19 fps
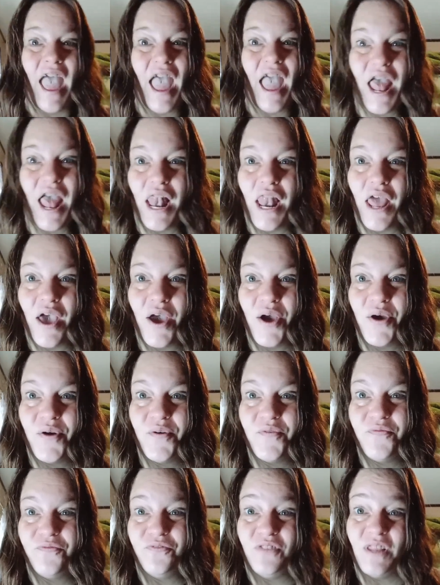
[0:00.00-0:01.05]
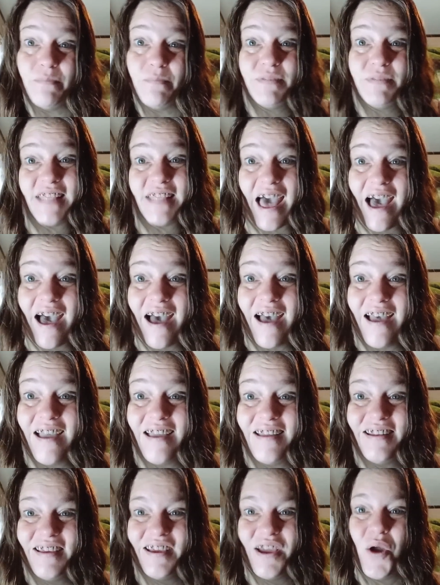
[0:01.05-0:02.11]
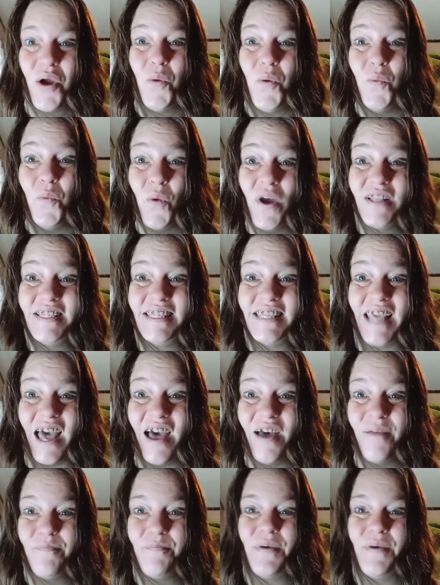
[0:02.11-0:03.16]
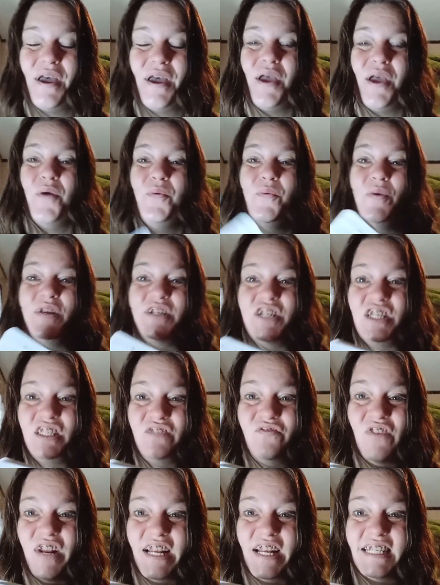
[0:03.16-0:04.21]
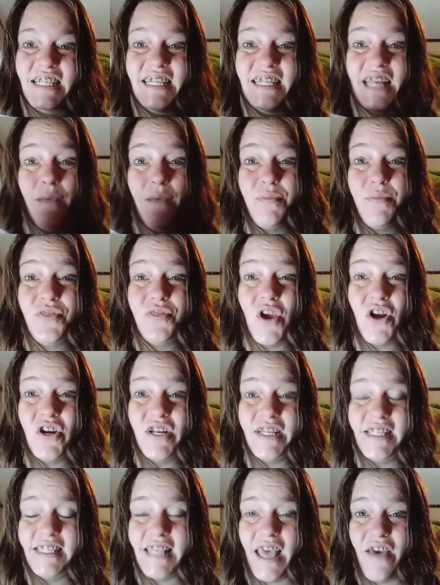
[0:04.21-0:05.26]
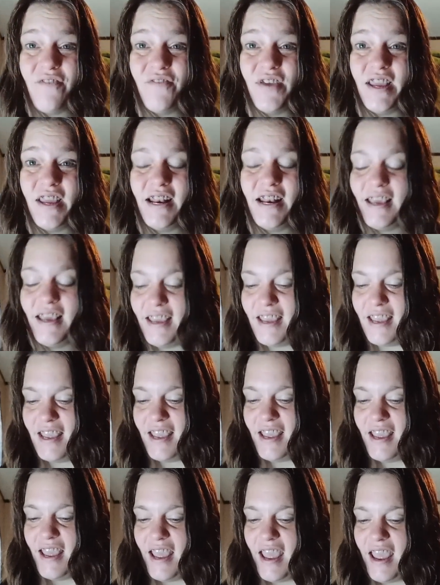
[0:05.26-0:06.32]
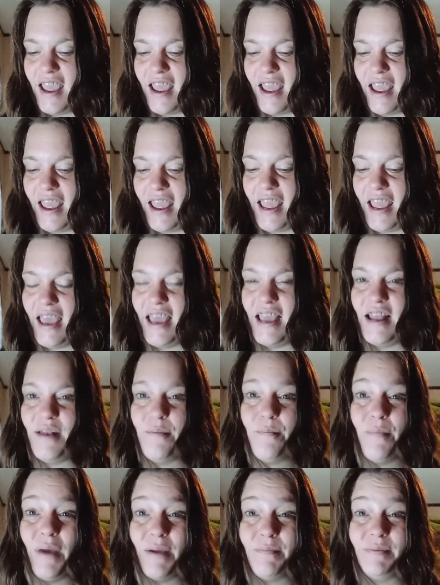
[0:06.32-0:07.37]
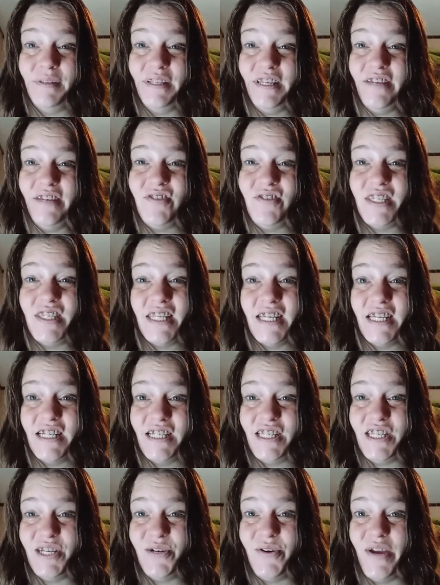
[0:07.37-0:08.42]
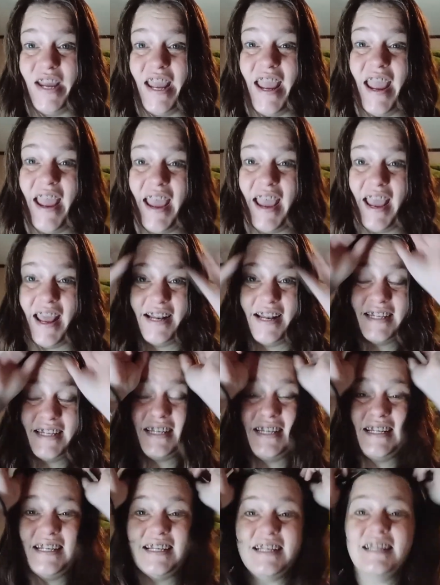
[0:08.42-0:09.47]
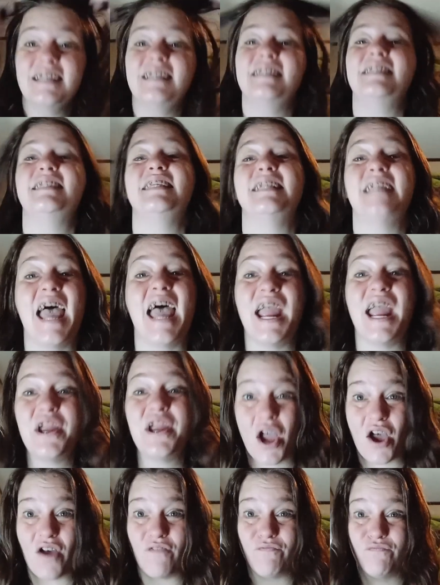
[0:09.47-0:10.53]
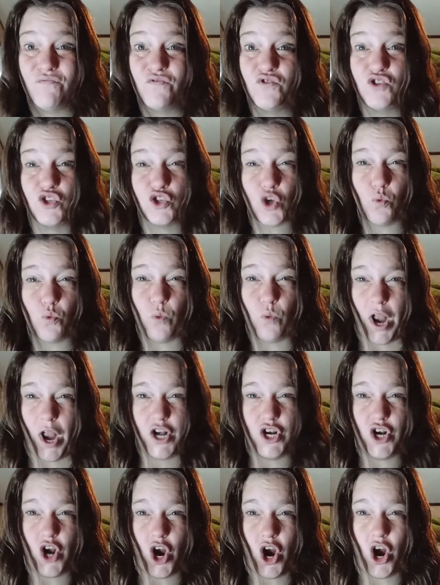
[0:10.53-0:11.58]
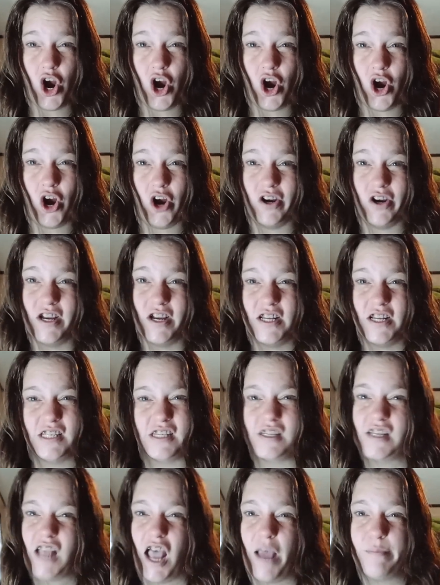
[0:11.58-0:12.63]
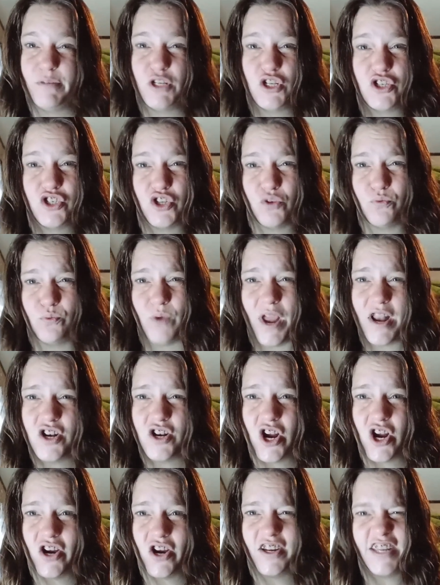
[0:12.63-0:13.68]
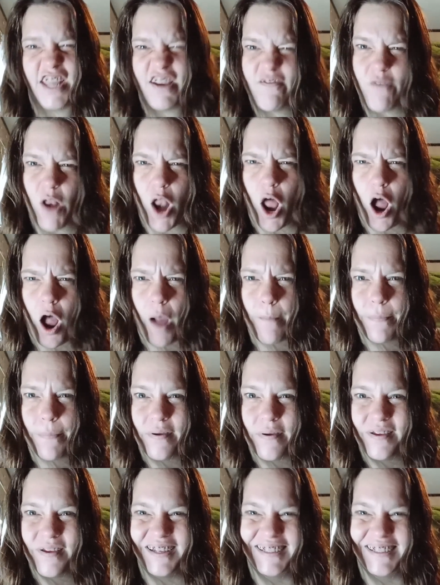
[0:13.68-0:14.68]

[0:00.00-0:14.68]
Hello, flip side. What's up? We just finished step 37 and my beliefs into it, and it's the day of surrender. It's time to surrender. Give it up.